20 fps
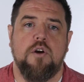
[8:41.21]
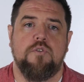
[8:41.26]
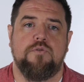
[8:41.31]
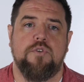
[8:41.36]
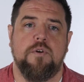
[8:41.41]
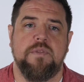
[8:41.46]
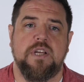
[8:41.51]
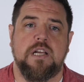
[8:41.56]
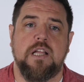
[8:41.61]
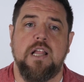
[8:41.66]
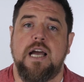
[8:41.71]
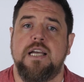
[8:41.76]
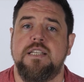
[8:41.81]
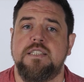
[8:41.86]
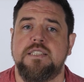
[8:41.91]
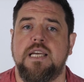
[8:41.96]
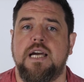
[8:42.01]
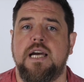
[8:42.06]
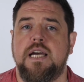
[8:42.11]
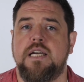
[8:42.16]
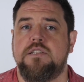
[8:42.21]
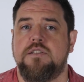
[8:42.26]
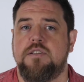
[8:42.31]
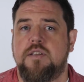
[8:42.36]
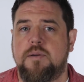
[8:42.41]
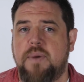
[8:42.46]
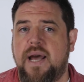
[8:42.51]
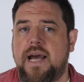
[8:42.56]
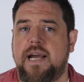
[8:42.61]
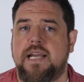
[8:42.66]
from the client side to
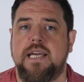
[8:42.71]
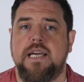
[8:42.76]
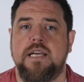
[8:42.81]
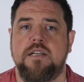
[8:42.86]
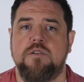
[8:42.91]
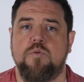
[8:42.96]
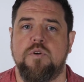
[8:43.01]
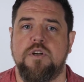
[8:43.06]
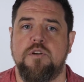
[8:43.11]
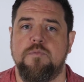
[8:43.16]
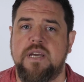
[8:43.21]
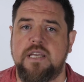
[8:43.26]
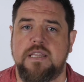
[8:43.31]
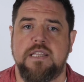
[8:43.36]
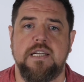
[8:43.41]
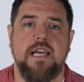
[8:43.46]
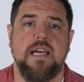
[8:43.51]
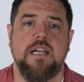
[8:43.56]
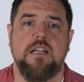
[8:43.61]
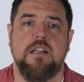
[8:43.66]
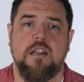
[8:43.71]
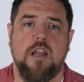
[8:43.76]
the back end where you make the data,